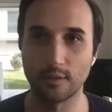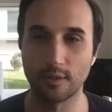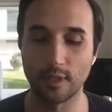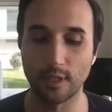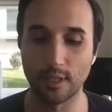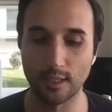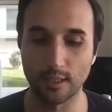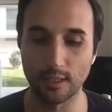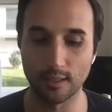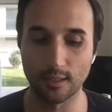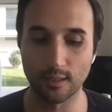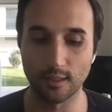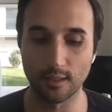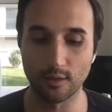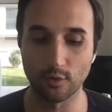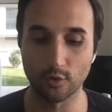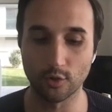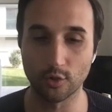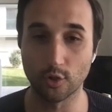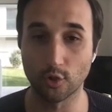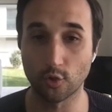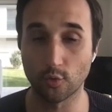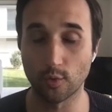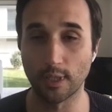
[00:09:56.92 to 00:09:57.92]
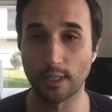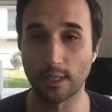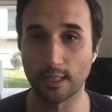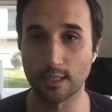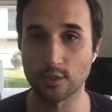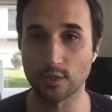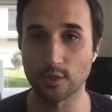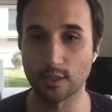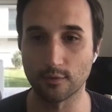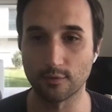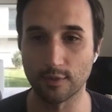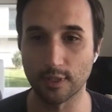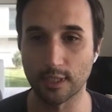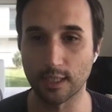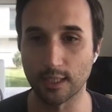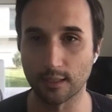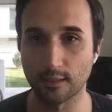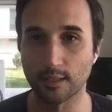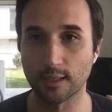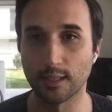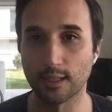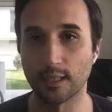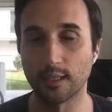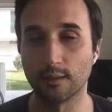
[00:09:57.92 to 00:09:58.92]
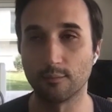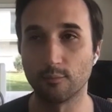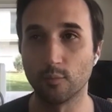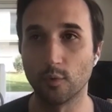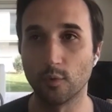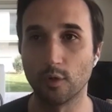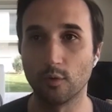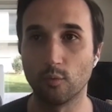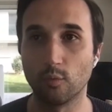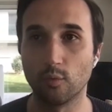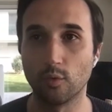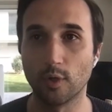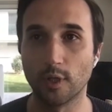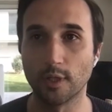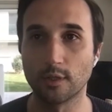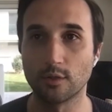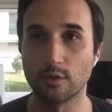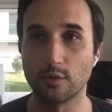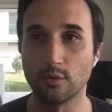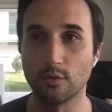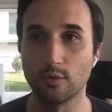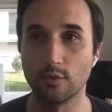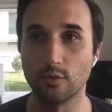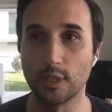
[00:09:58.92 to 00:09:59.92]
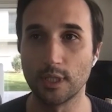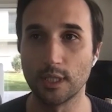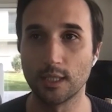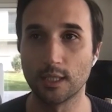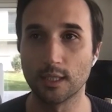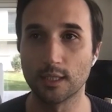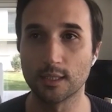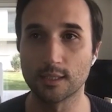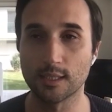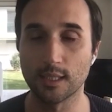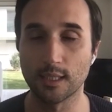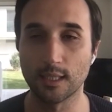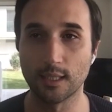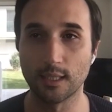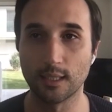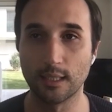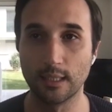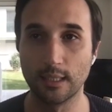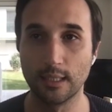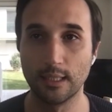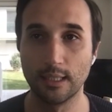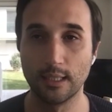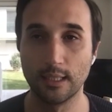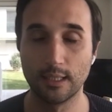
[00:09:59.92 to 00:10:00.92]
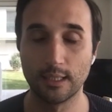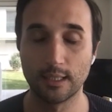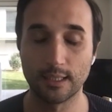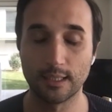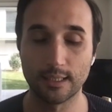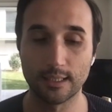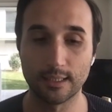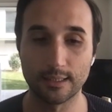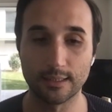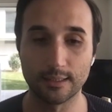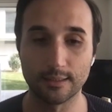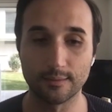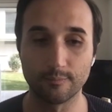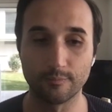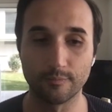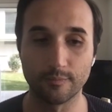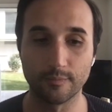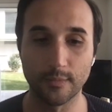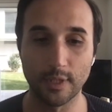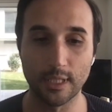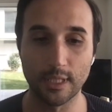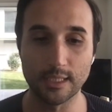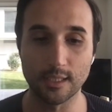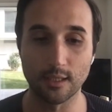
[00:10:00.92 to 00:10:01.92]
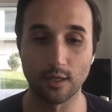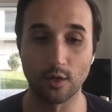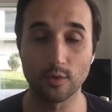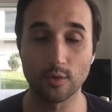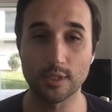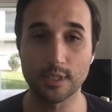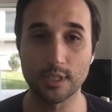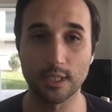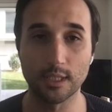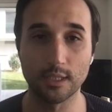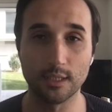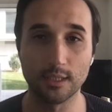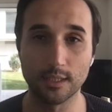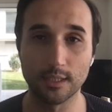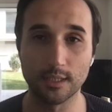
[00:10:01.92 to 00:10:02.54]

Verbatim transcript: in, in, order to create that certificate. Um, what you need is a um, is a hosted